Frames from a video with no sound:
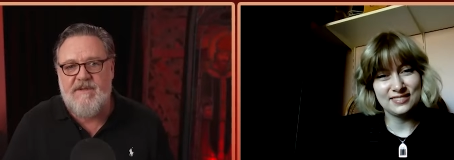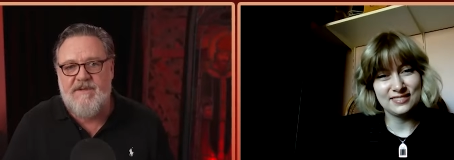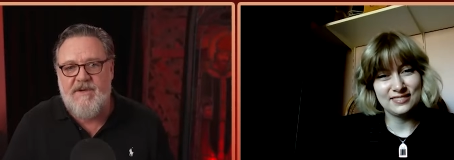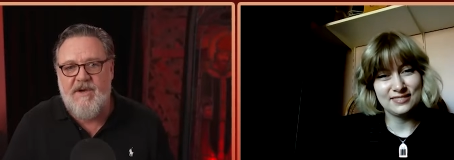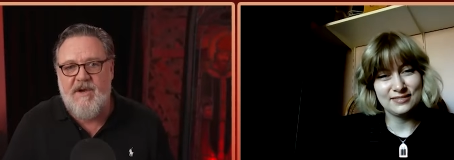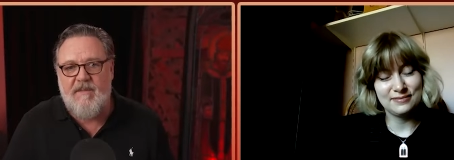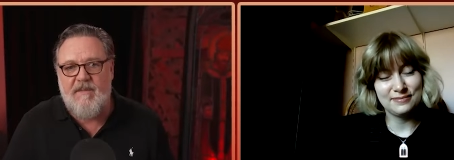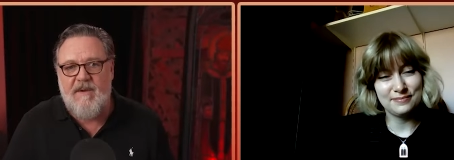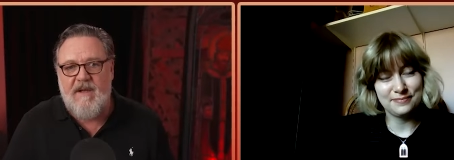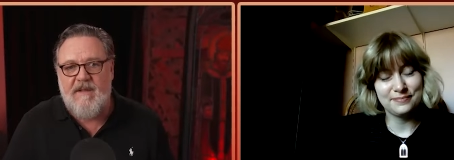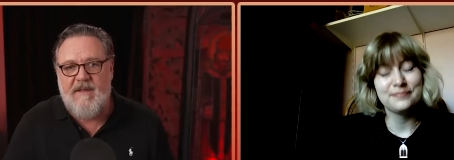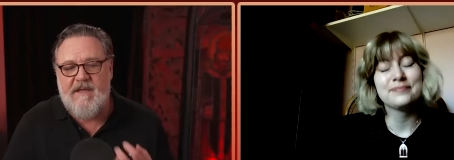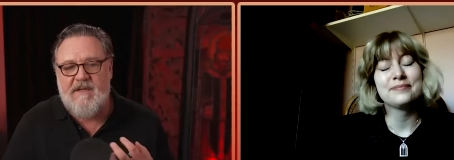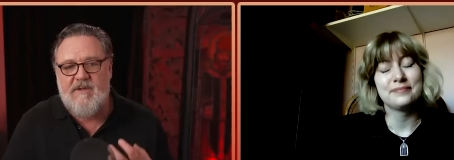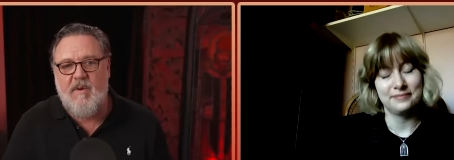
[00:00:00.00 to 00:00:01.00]
Speaker 1: job.
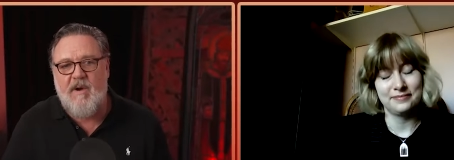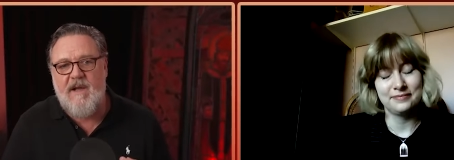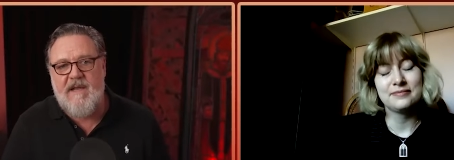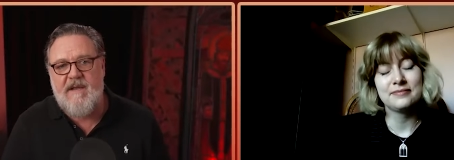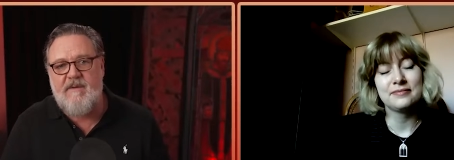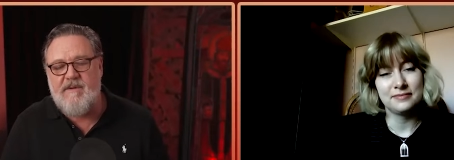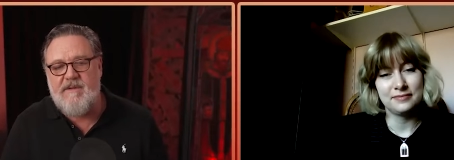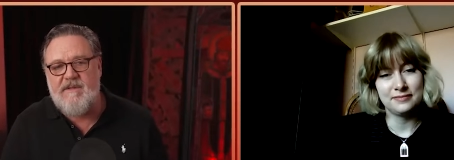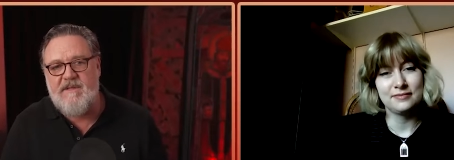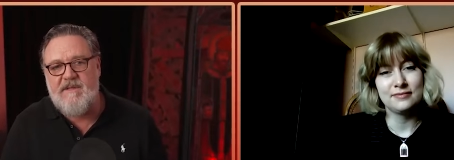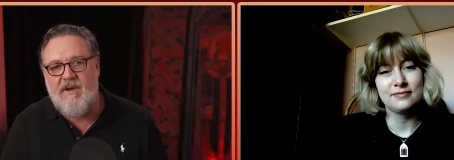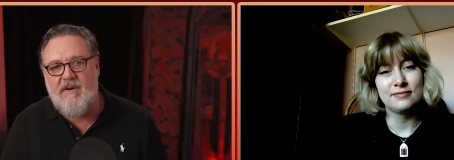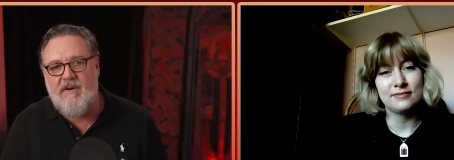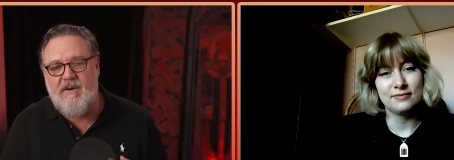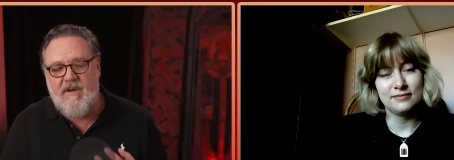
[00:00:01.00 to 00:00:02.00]
That's why he was
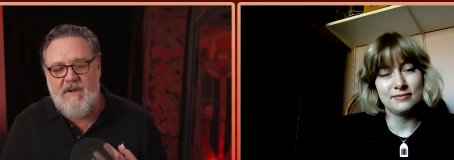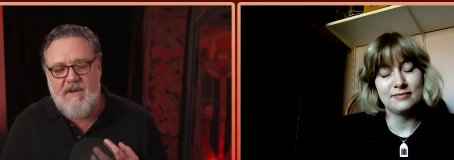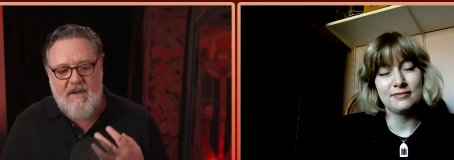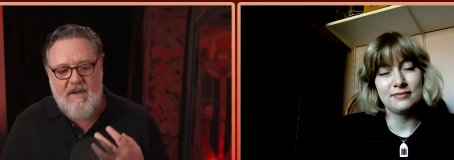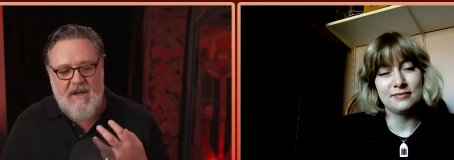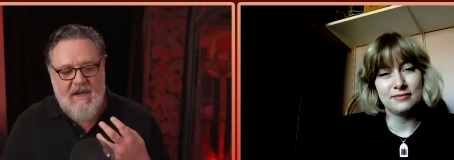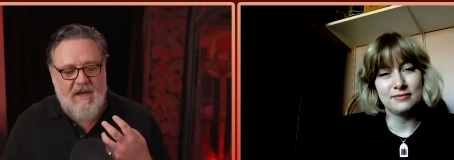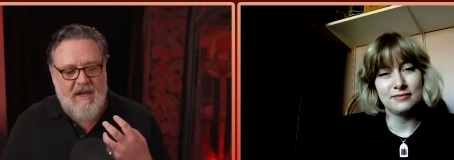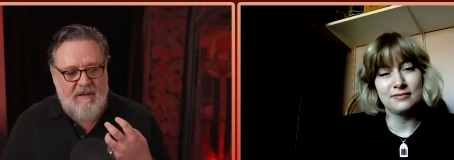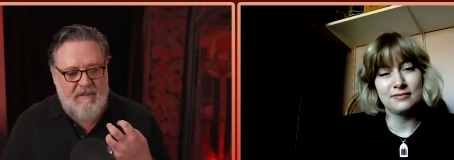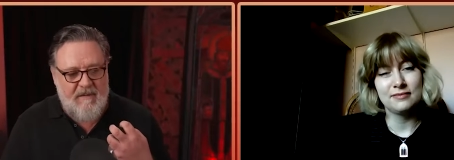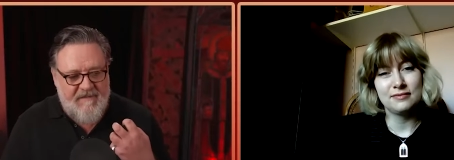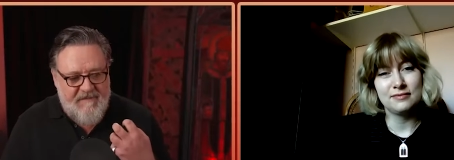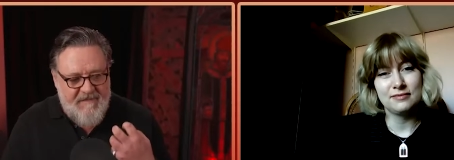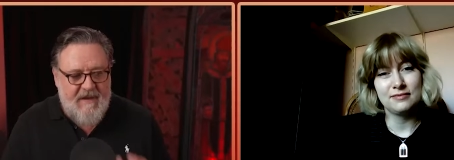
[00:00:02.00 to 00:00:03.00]
so
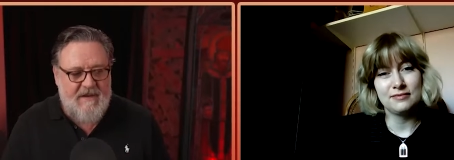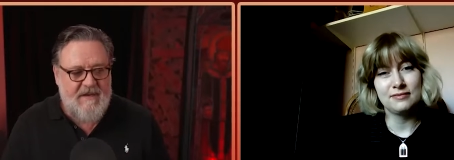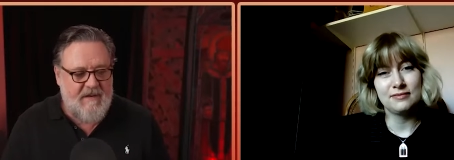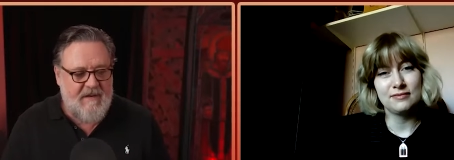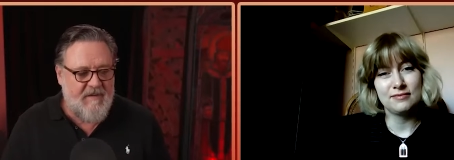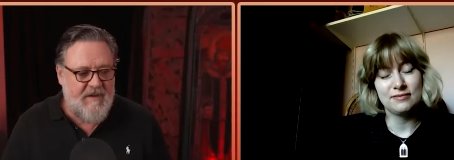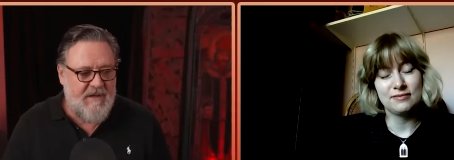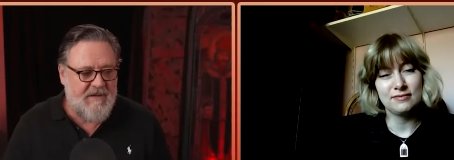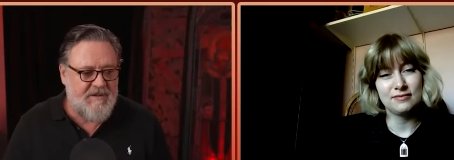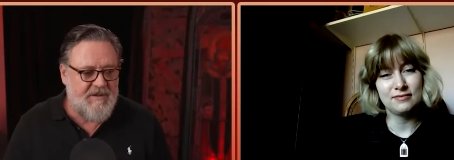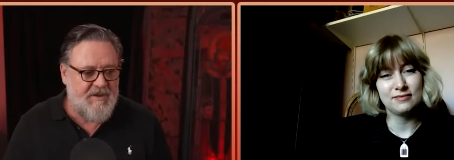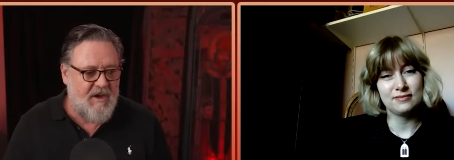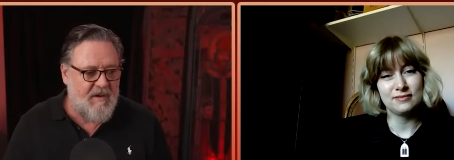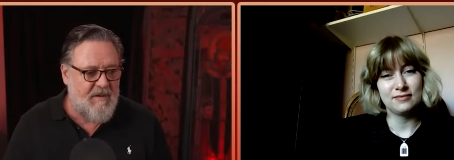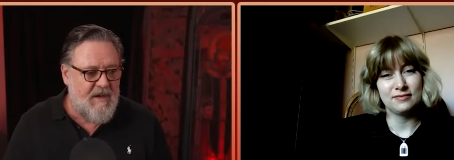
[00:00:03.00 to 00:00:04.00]
effective in his
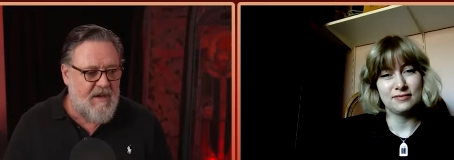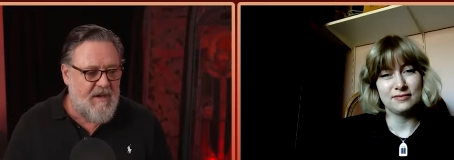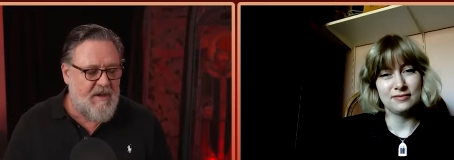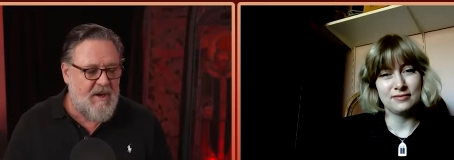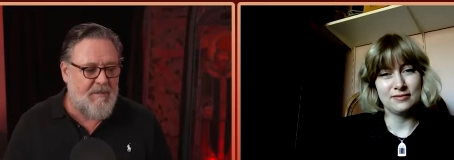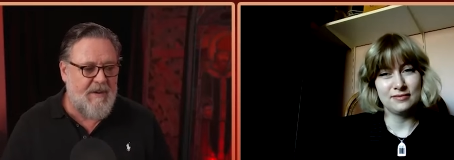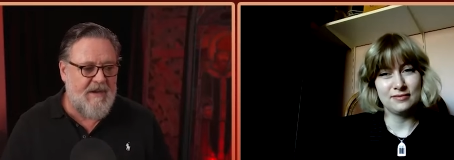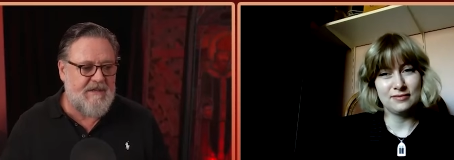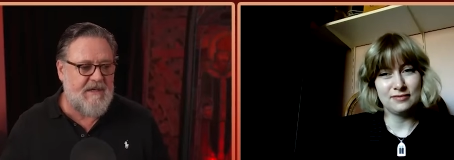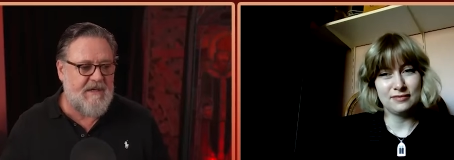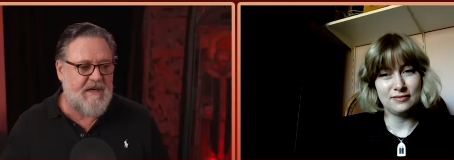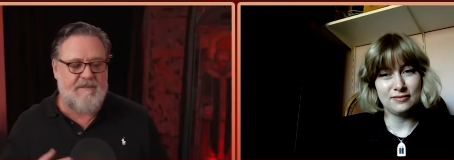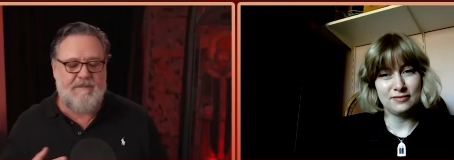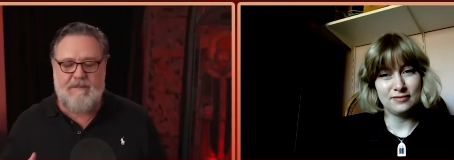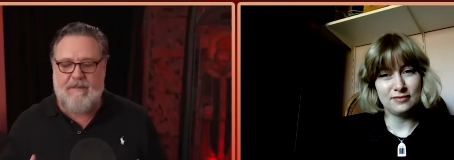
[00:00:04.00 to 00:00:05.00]
job, you know,
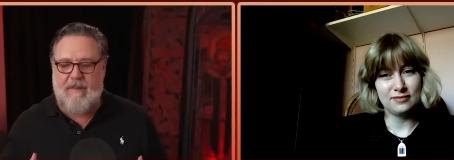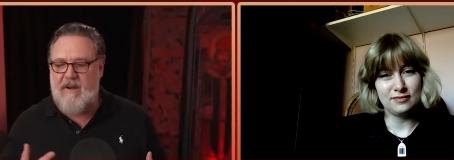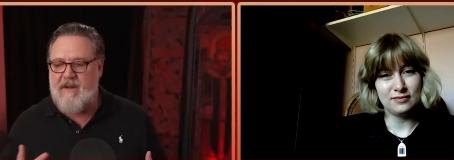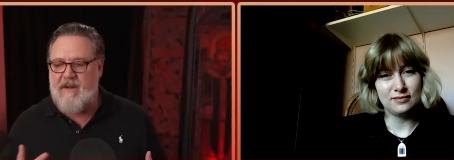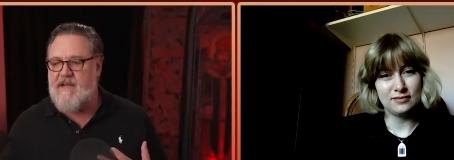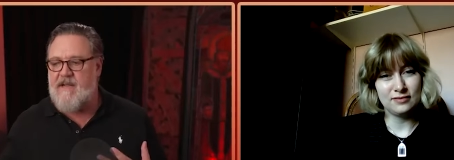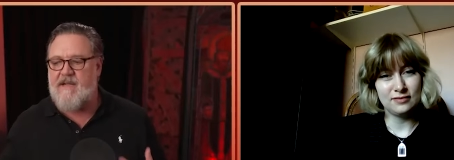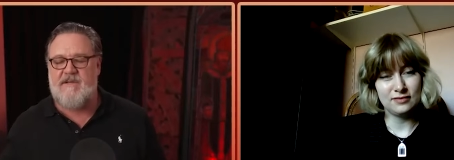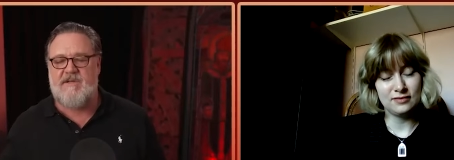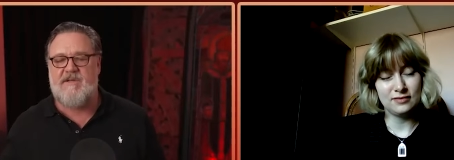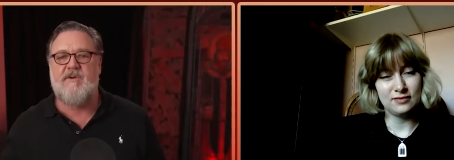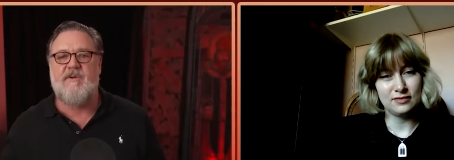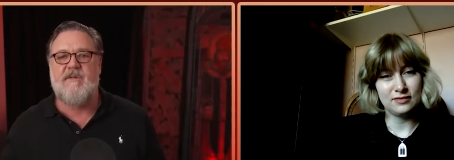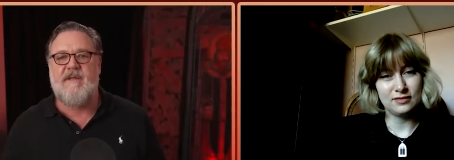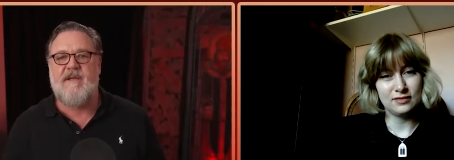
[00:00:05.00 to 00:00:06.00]
basically boiling down to
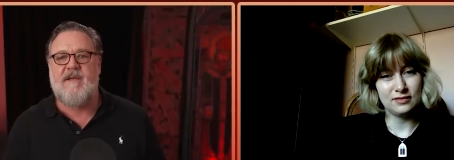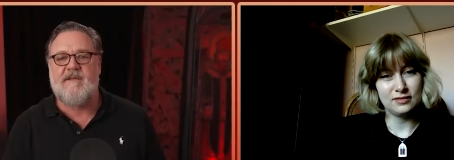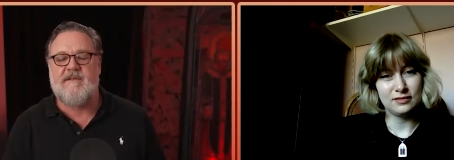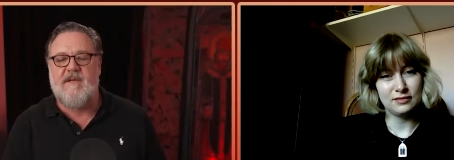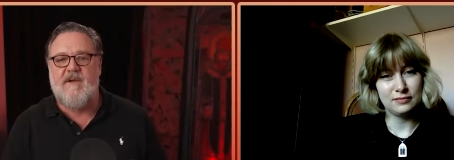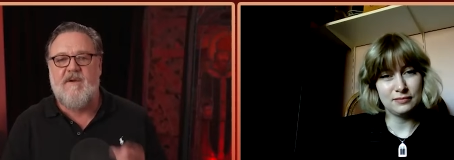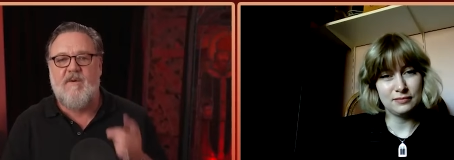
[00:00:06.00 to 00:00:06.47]
two things.